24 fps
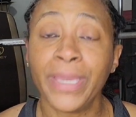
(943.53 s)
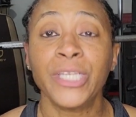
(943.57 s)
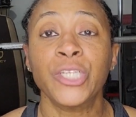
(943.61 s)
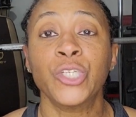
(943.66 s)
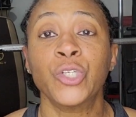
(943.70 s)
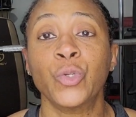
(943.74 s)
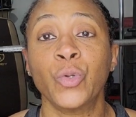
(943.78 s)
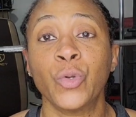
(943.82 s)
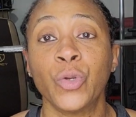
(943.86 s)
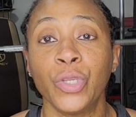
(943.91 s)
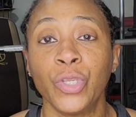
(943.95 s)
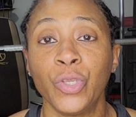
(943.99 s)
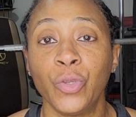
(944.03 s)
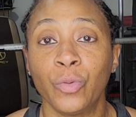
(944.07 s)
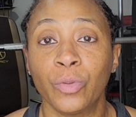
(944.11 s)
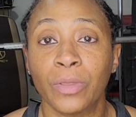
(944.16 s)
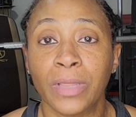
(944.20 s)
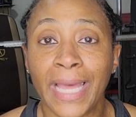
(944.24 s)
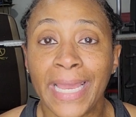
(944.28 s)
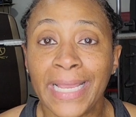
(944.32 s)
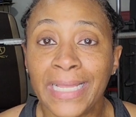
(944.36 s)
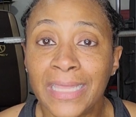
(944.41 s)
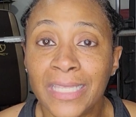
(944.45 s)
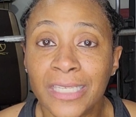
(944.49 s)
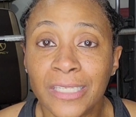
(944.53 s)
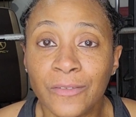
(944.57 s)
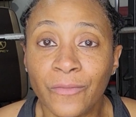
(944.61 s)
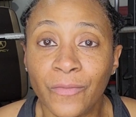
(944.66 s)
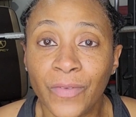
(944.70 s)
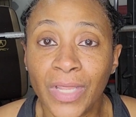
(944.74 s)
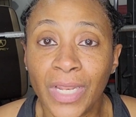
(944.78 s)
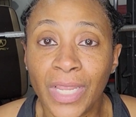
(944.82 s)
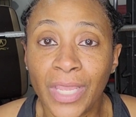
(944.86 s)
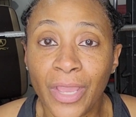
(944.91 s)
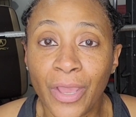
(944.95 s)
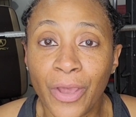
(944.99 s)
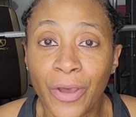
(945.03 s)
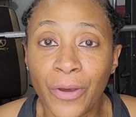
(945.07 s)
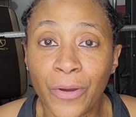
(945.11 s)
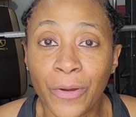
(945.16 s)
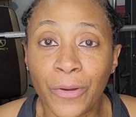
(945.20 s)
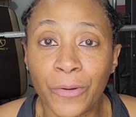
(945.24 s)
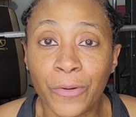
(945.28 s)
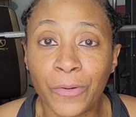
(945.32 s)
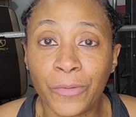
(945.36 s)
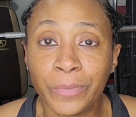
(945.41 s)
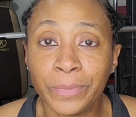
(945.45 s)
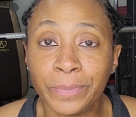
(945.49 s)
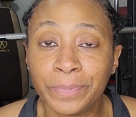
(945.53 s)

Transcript: sure you like this video,